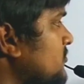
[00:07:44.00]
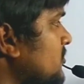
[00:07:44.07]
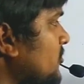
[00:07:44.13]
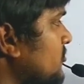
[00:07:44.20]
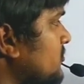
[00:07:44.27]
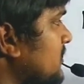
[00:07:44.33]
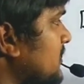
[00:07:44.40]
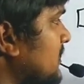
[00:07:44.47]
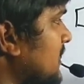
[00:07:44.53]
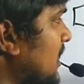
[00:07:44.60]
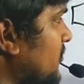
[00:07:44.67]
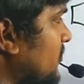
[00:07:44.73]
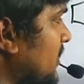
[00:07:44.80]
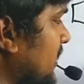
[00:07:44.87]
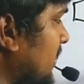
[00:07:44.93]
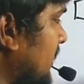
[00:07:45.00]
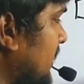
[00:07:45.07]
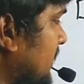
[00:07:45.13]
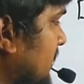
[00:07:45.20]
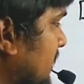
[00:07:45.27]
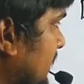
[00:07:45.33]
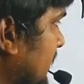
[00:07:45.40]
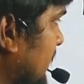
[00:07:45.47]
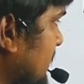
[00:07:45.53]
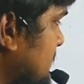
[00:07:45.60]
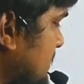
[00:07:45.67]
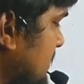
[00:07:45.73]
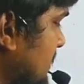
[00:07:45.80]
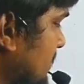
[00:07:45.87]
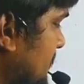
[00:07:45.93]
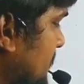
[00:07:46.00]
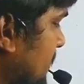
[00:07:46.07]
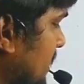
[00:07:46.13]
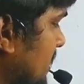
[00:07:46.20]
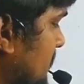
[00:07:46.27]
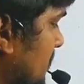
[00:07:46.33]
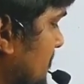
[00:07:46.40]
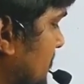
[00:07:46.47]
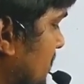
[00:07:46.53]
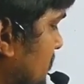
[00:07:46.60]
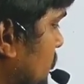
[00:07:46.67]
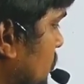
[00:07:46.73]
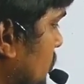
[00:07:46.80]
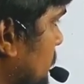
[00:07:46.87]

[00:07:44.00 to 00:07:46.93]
So now here it creates the P double bond